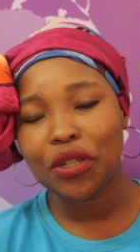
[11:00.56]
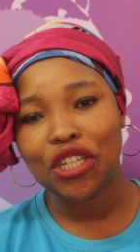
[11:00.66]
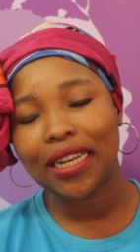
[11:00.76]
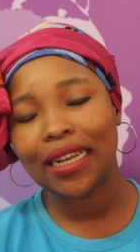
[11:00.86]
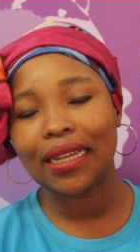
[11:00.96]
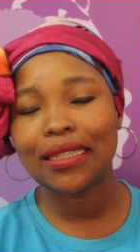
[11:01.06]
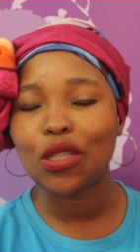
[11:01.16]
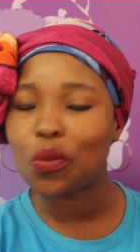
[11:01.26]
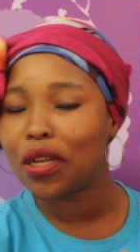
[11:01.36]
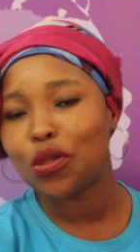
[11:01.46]
with Gender Links
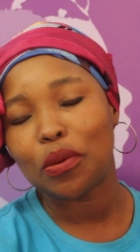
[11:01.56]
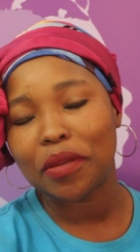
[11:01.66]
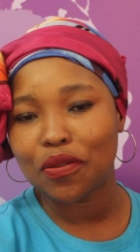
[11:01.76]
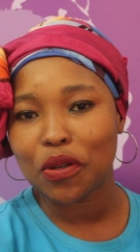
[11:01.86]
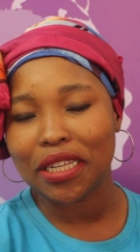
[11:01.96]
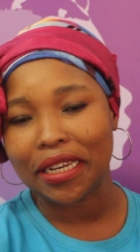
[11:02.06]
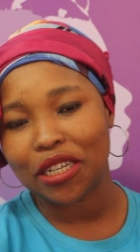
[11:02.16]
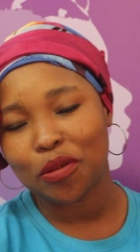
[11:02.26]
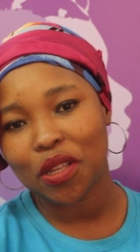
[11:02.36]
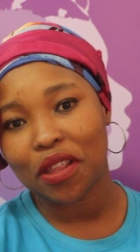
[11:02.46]
as well as Women's Voice and
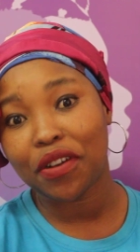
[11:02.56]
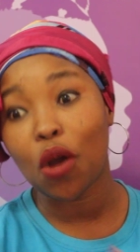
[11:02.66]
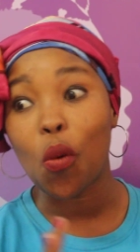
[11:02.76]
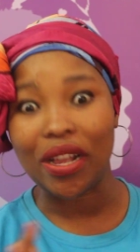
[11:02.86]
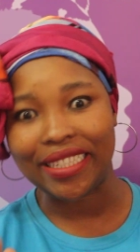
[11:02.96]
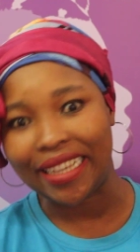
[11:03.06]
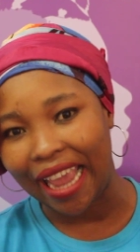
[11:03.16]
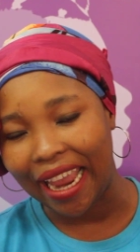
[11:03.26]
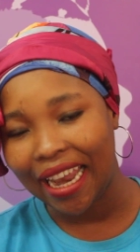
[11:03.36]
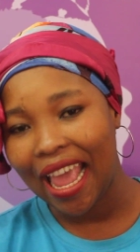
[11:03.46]
Leadership South Africa once
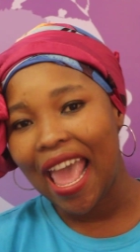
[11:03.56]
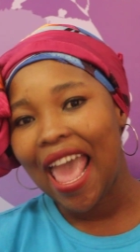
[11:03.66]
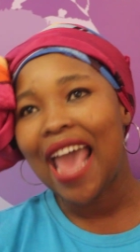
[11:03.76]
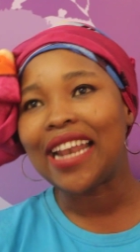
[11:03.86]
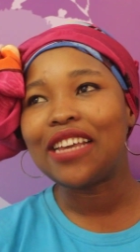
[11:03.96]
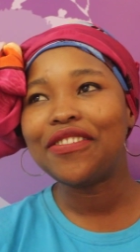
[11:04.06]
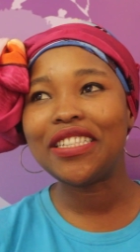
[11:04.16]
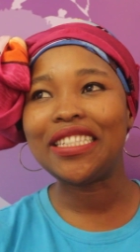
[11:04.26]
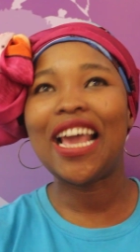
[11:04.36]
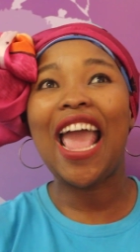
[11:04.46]
again and give
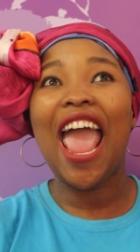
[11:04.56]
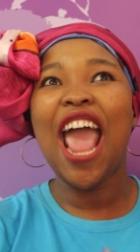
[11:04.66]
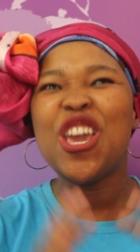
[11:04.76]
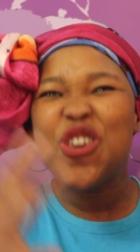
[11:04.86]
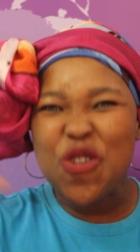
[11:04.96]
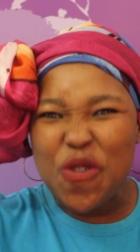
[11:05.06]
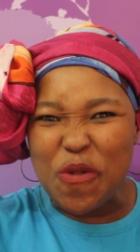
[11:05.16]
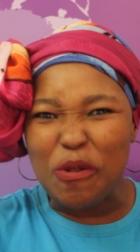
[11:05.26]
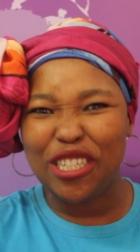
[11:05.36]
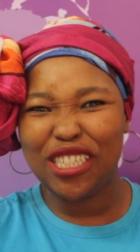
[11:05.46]
us a
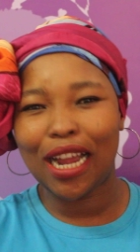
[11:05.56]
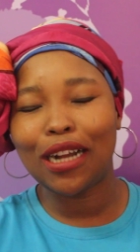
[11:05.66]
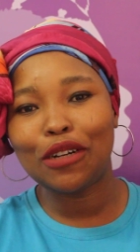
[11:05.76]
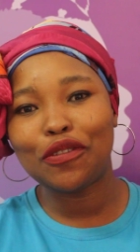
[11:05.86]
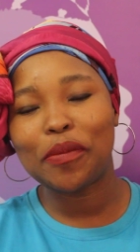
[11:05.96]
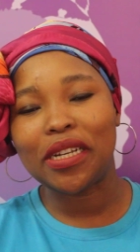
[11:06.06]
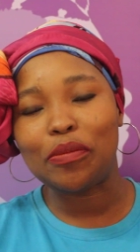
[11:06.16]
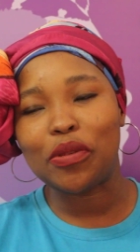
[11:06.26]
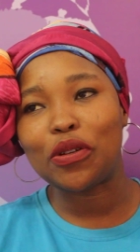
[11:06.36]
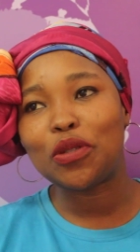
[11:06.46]
huge chunk of money
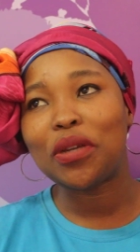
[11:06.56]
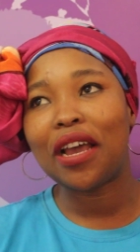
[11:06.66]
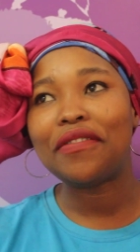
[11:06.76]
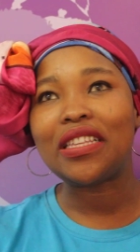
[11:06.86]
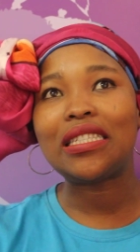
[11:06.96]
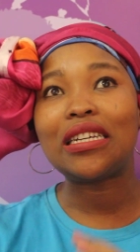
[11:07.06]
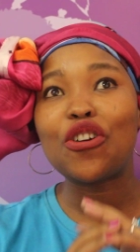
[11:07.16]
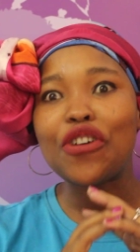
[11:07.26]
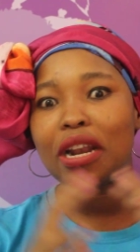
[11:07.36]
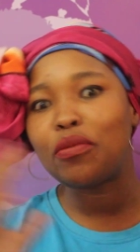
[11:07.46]
because we have this
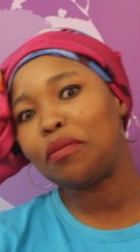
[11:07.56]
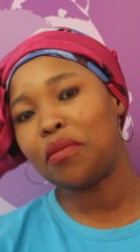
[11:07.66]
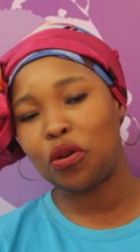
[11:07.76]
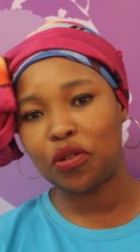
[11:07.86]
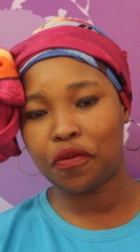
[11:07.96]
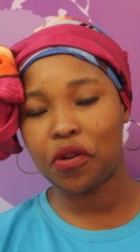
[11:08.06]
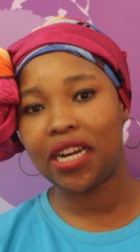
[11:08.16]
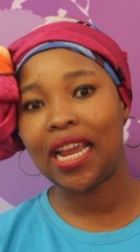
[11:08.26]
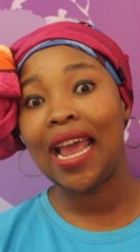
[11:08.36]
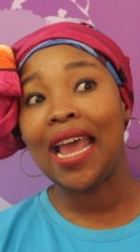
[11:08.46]
incredible amount of
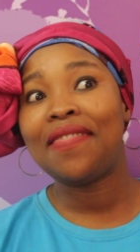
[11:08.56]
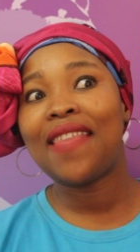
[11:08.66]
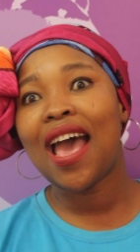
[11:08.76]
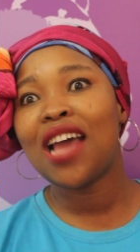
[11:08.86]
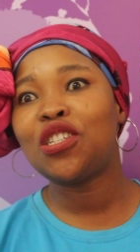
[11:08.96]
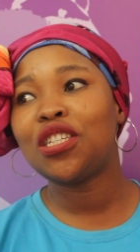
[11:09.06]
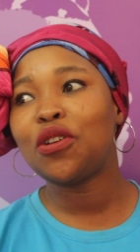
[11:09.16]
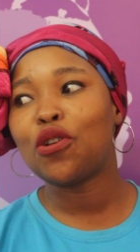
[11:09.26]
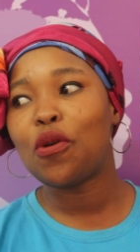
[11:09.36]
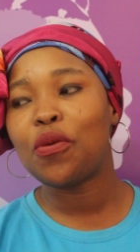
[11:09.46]
work that
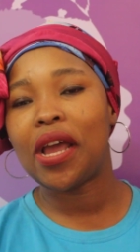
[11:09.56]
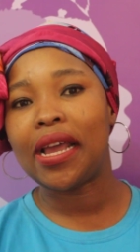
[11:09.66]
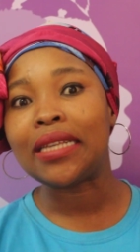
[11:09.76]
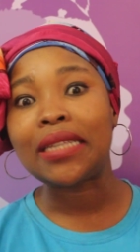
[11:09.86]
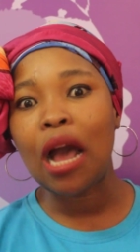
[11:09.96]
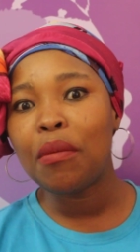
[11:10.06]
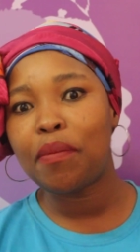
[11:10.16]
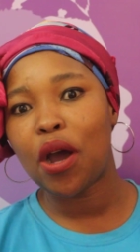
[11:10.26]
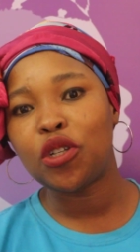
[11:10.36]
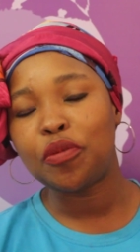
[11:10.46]
you know uh, has come
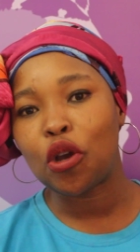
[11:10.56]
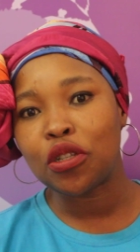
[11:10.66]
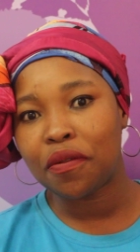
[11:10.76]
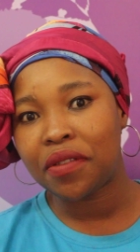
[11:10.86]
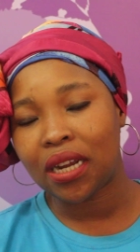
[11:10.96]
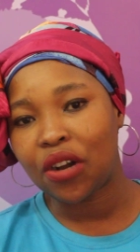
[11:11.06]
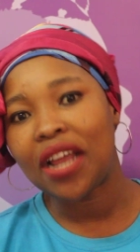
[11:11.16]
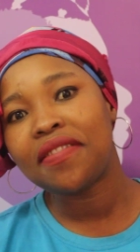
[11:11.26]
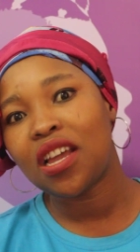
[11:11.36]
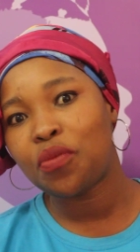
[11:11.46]
about because of the
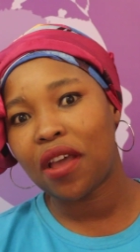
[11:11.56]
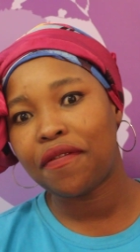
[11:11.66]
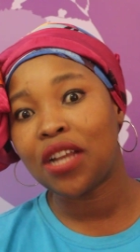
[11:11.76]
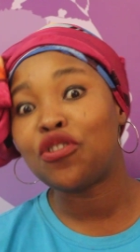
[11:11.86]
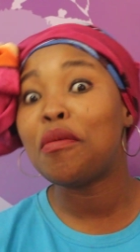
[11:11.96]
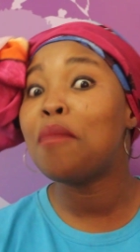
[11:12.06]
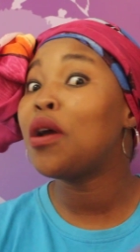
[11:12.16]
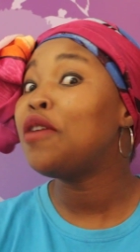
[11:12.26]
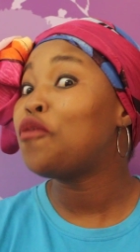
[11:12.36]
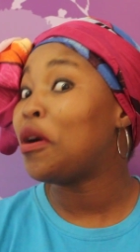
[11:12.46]
grant that we have had
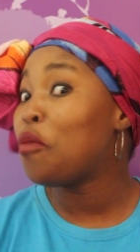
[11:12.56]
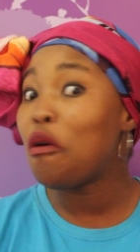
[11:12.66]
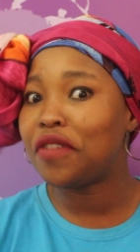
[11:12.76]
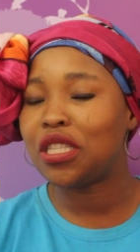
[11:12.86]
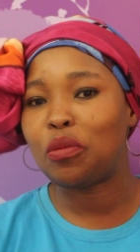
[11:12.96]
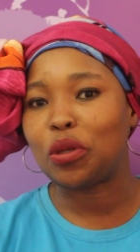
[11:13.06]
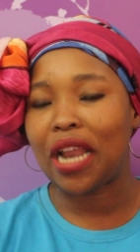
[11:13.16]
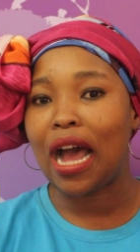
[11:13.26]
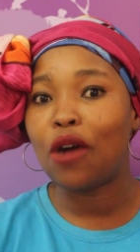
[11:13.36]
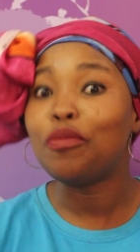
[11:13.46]
remember if we're more visible
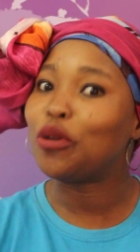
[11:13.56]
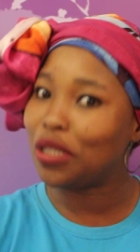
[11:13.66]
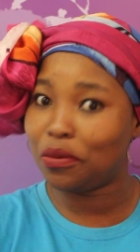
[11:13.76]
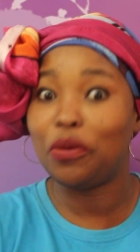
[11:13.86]
now because